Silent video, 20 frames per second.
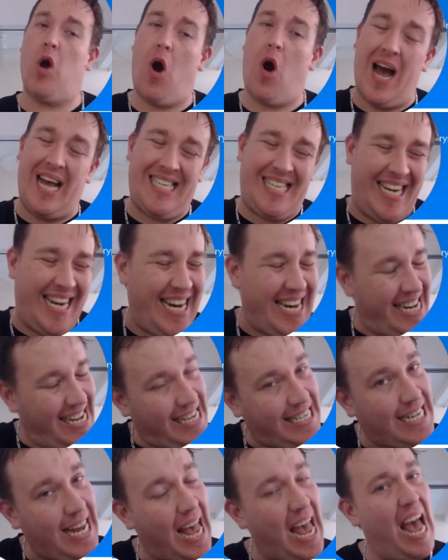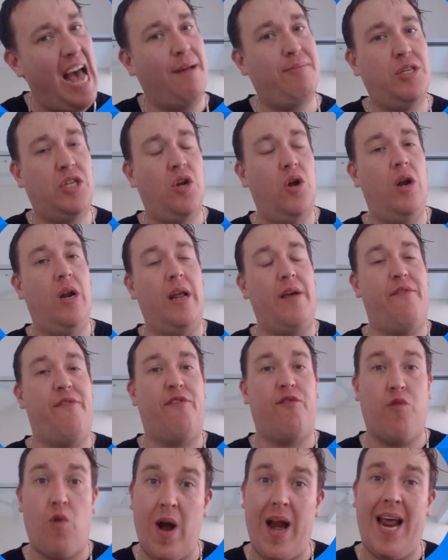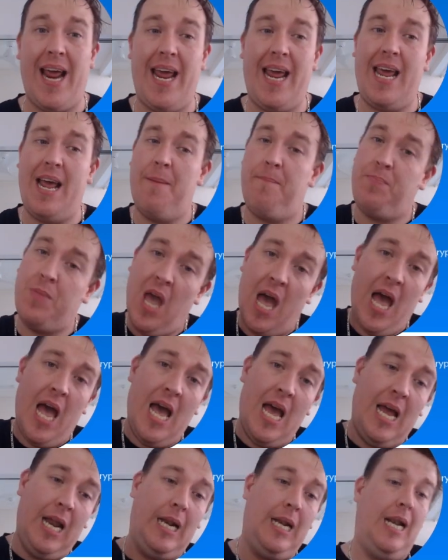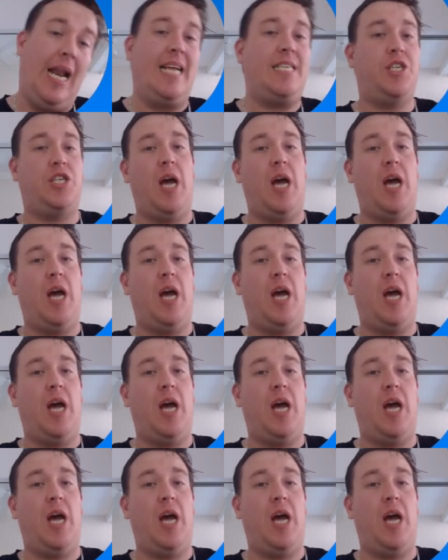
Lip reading: guys. It is absolutely free. Let's